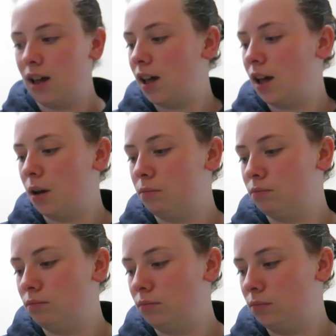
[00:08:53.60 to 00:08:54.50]

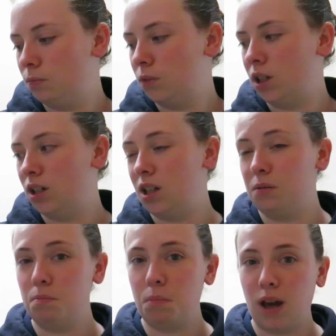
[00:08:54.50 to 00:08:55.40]
And
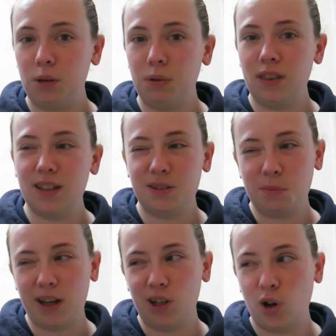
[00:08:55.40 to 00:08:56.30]
it might be this, it
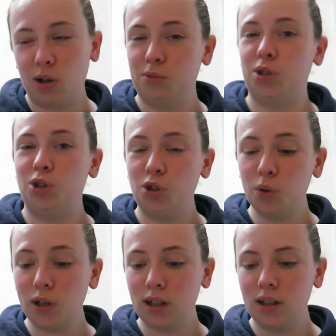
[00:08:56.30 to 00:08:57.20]
might not, I'm not
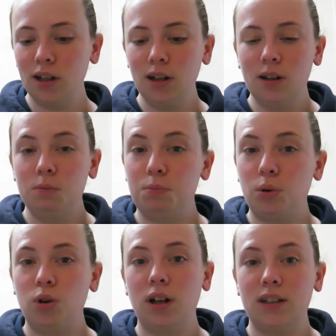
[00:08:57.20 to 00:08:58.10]
sure.
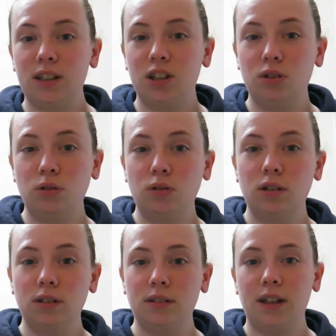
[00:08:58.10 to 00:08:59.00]
But I'll let you know
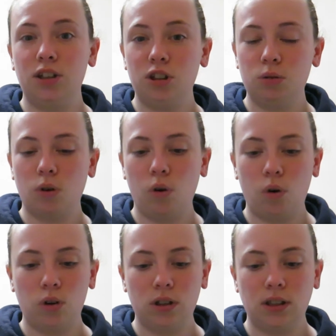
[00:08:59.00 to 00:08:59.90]
in due
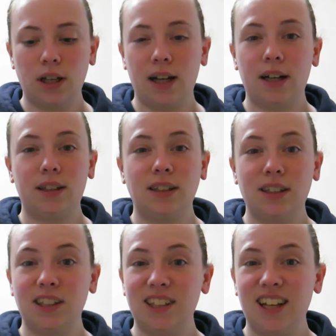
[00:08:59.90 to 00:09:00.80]
course, and I'll
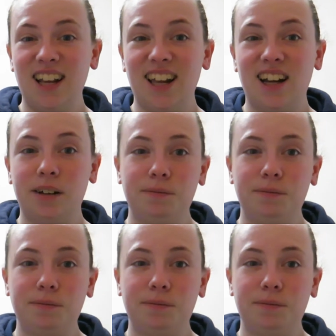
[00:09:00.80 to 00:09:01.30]
see you later.